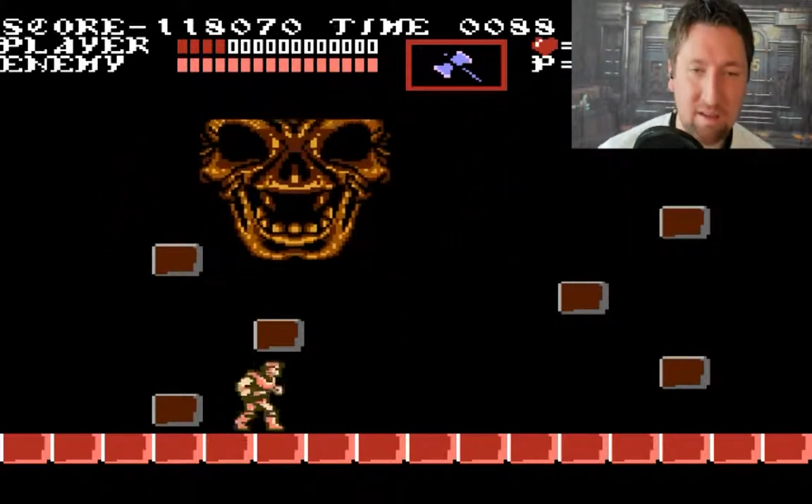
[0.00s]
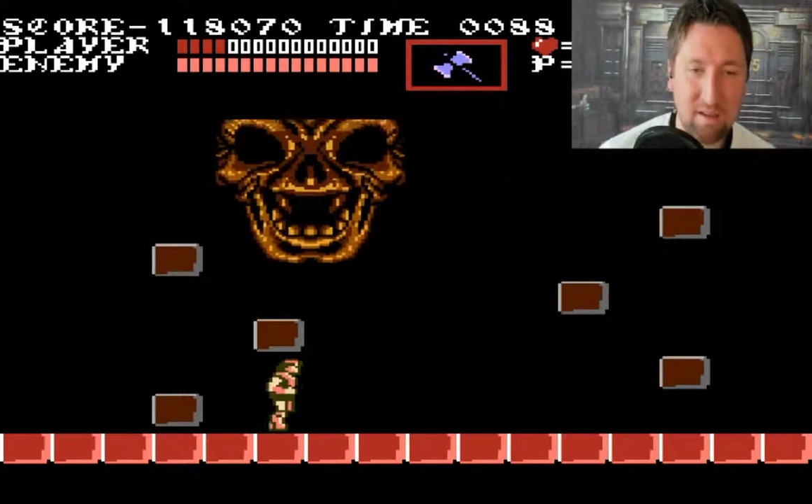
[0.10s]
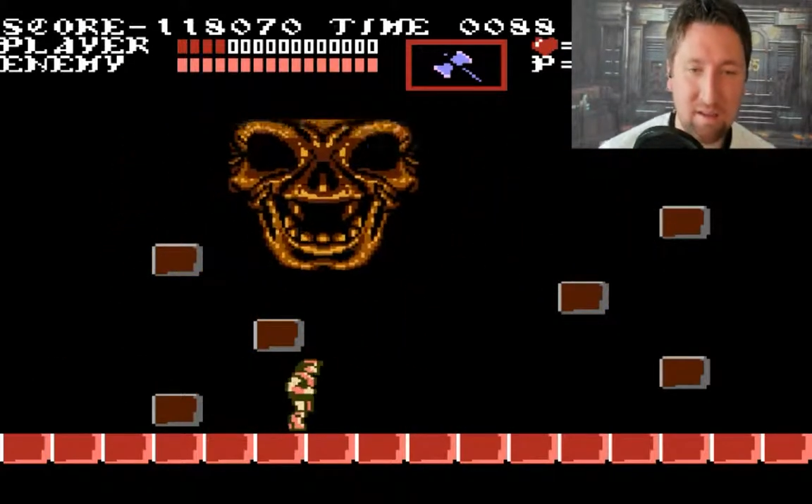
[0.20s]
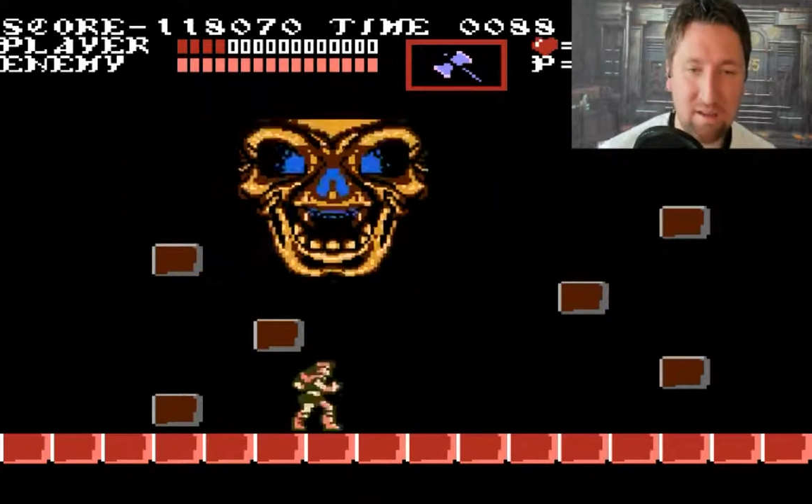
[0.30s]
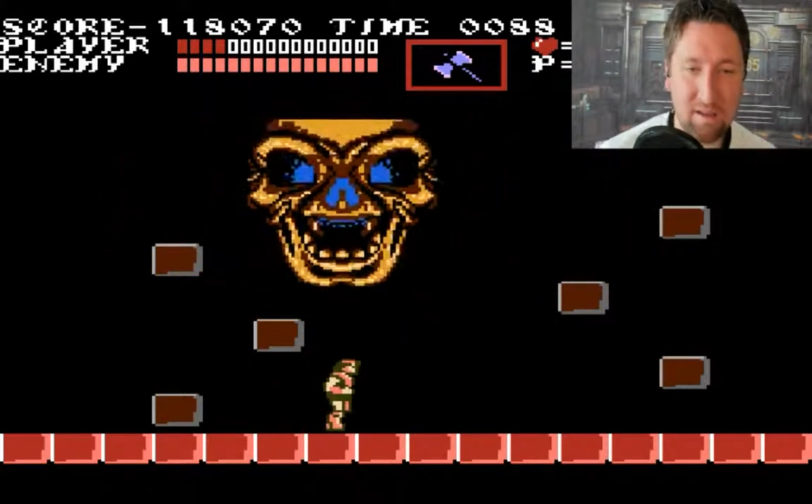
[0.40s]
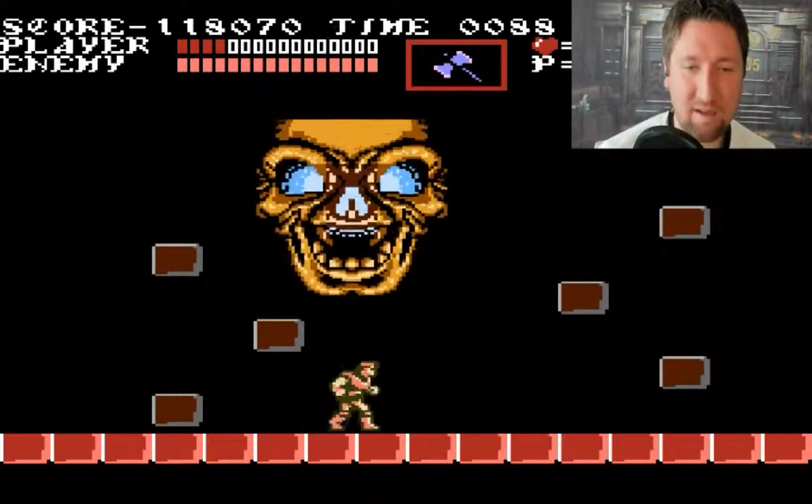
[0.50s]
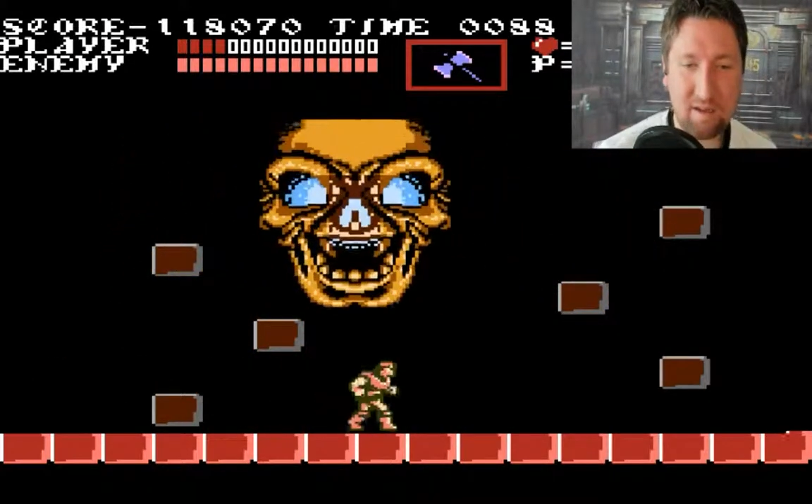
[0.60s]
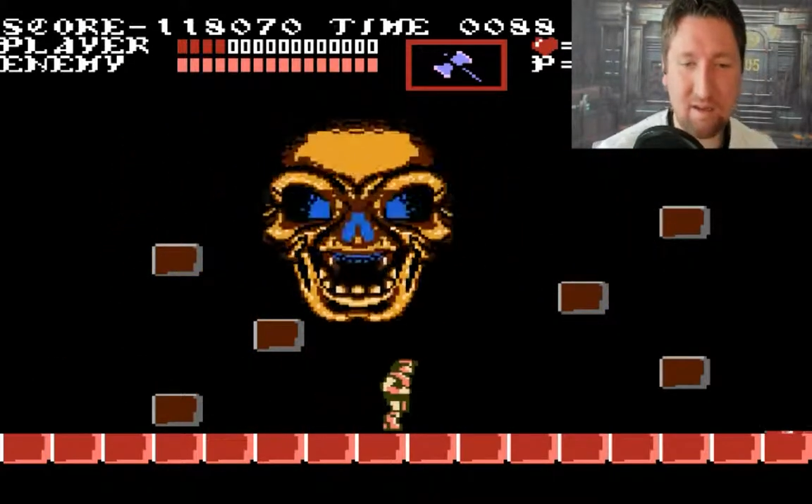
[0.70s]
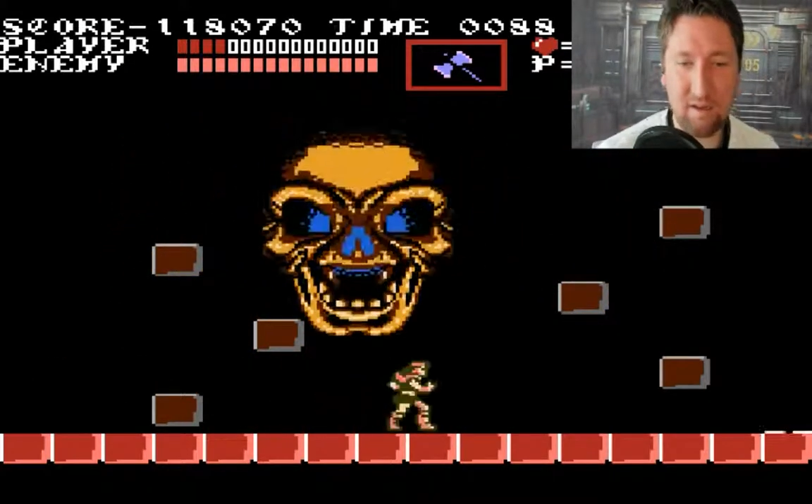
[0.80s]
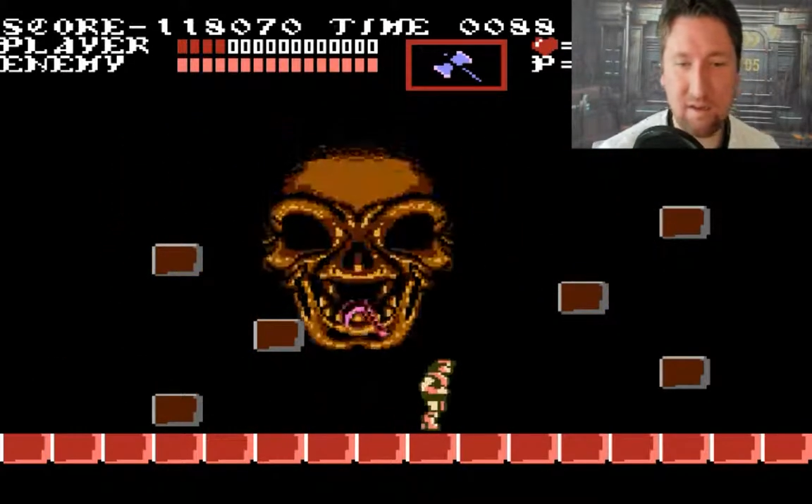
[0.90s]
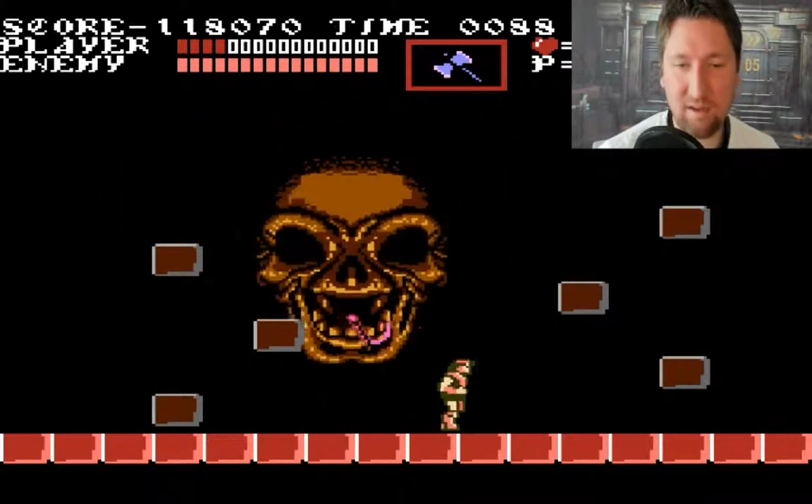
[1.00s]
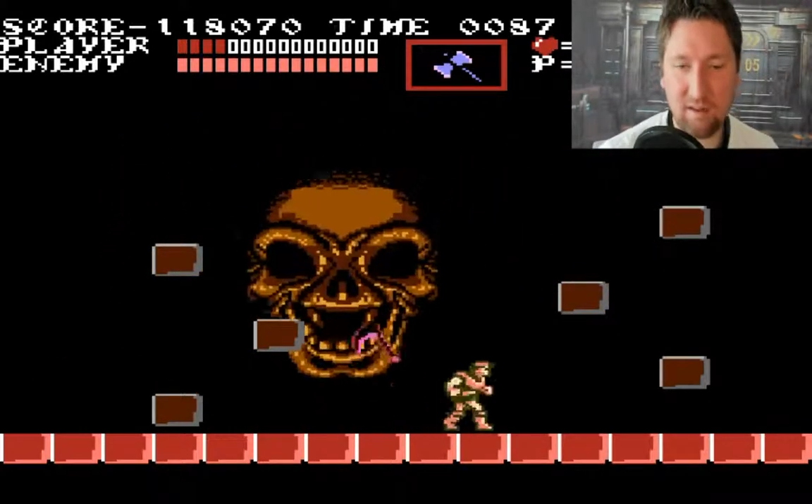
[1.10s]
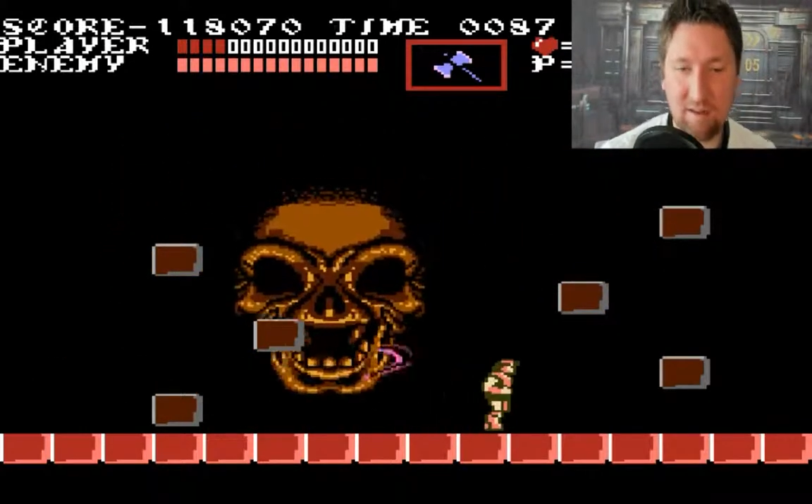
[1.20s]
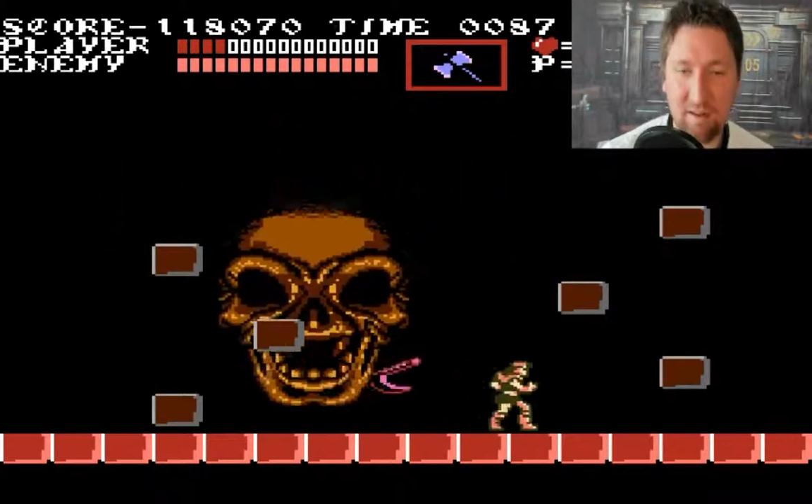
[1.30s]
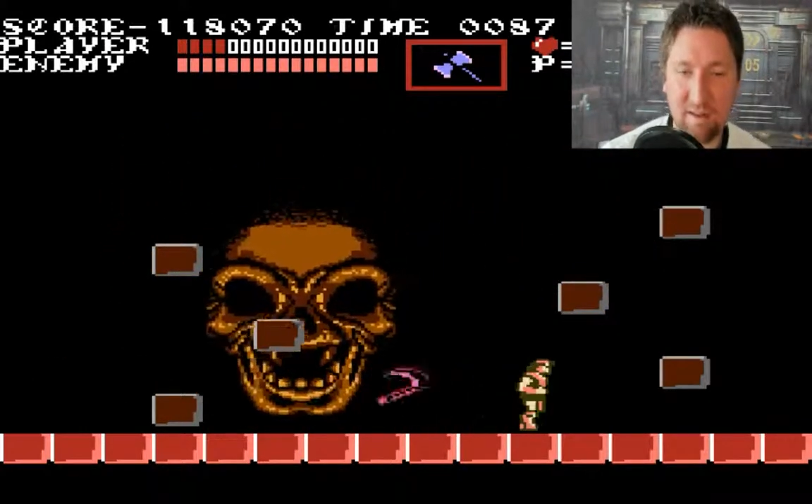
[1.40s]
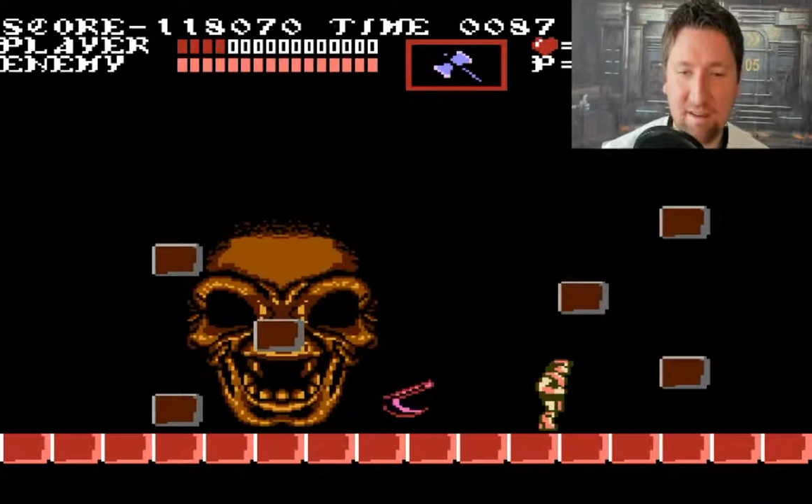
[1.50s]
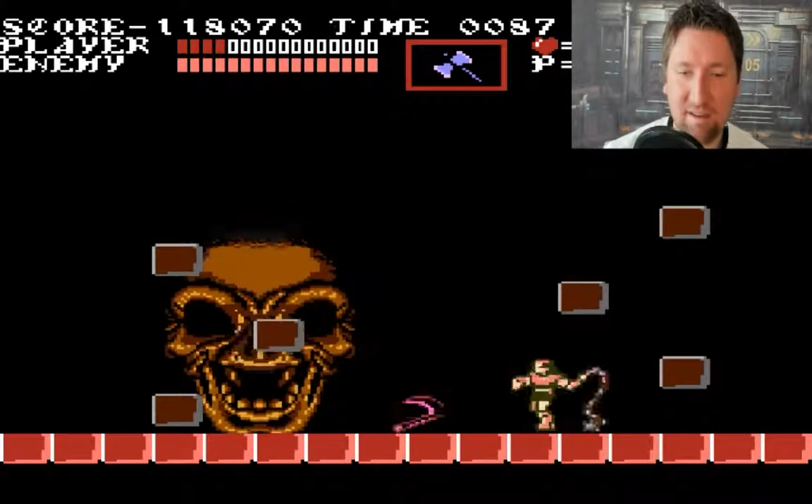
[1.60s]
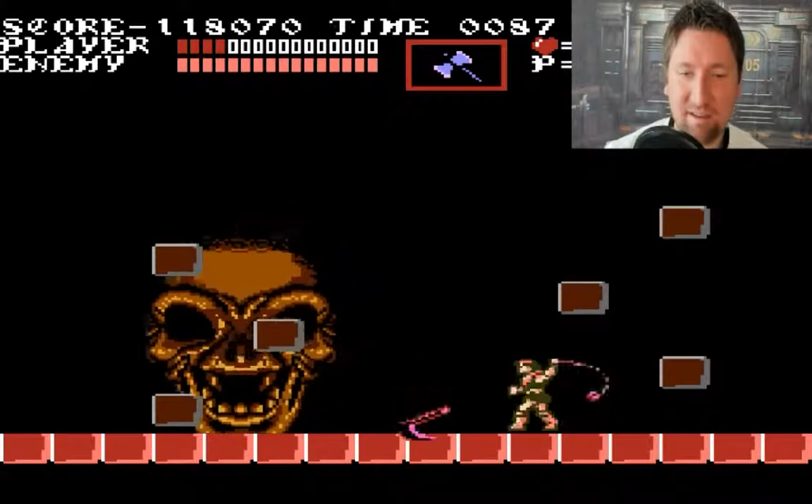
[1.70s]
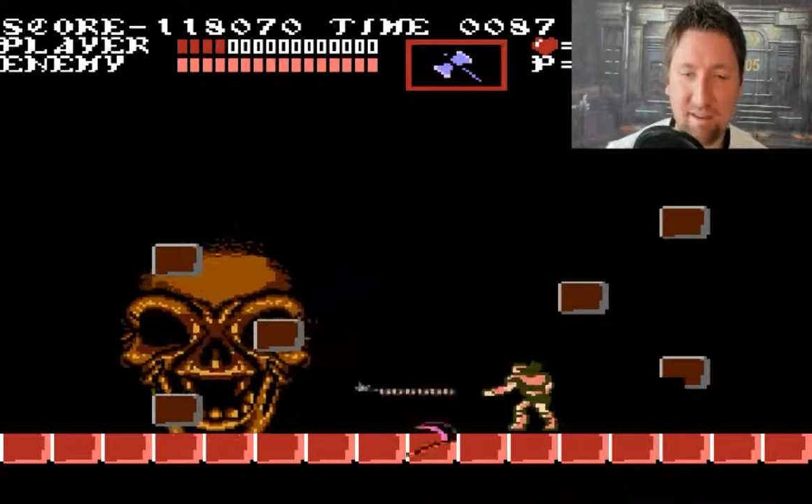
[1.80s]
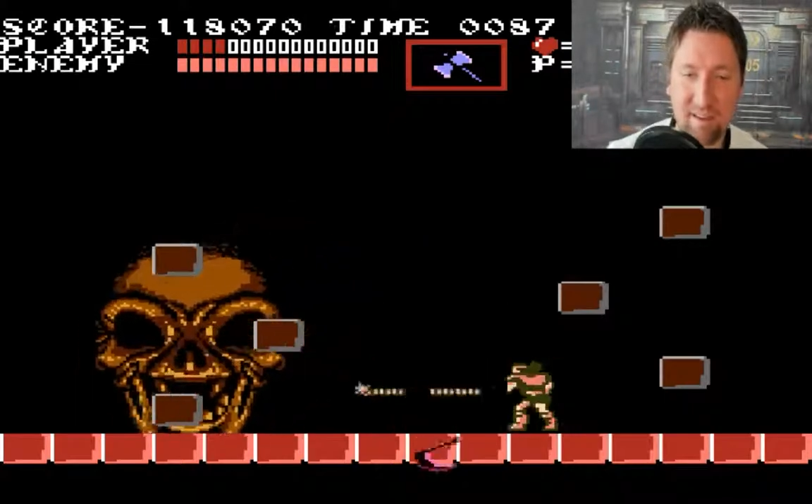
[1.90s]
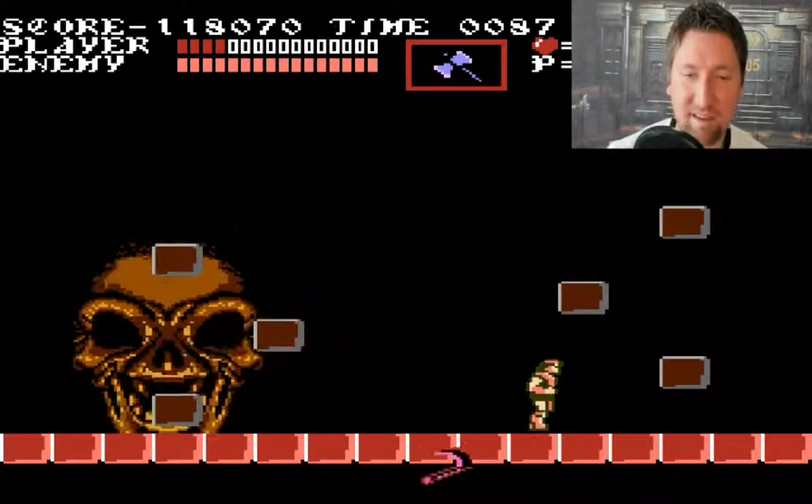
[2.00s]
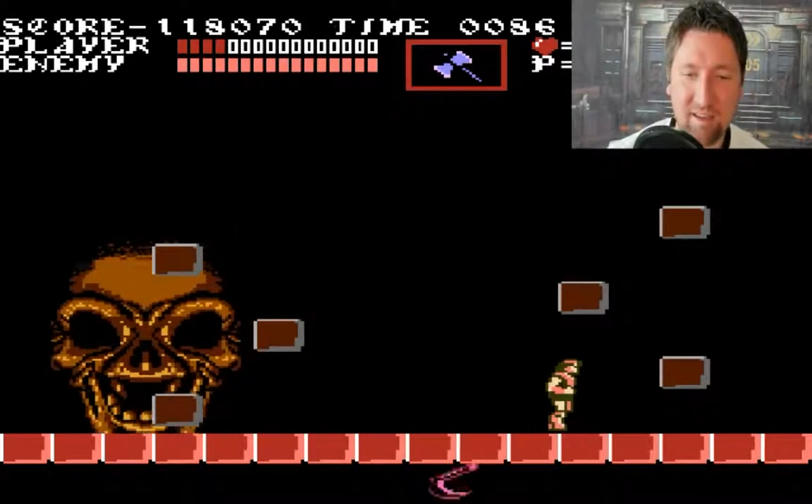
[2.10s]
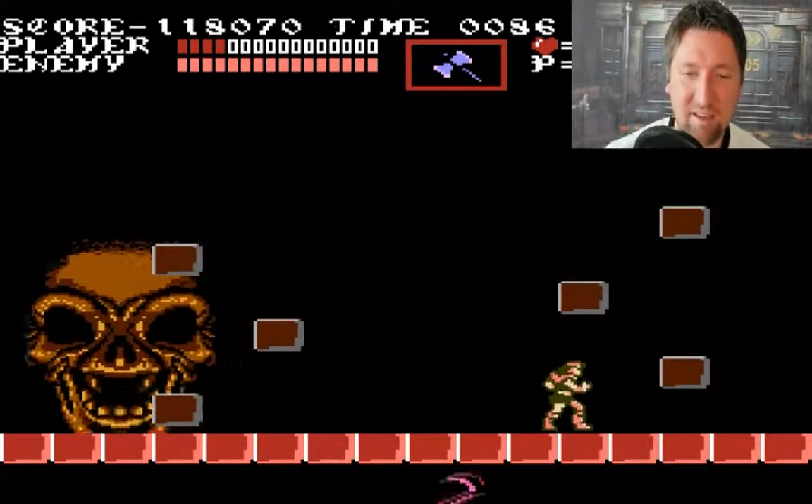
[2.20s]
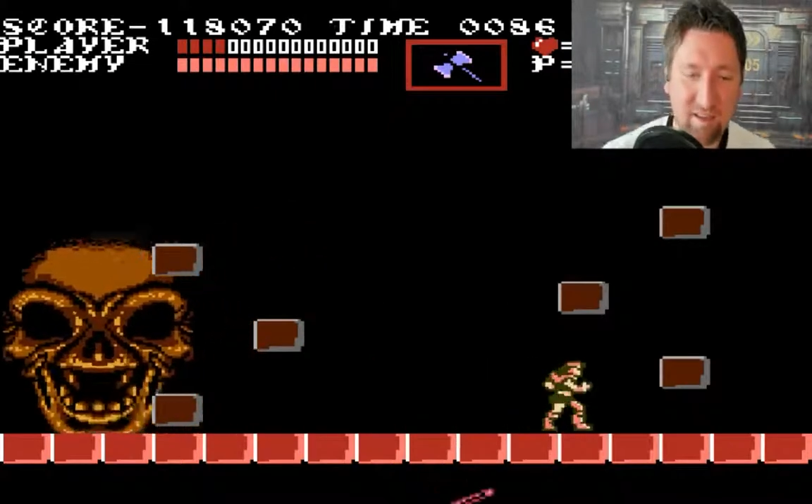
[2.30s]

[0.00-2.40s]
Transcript: Oh, no. Okay, good.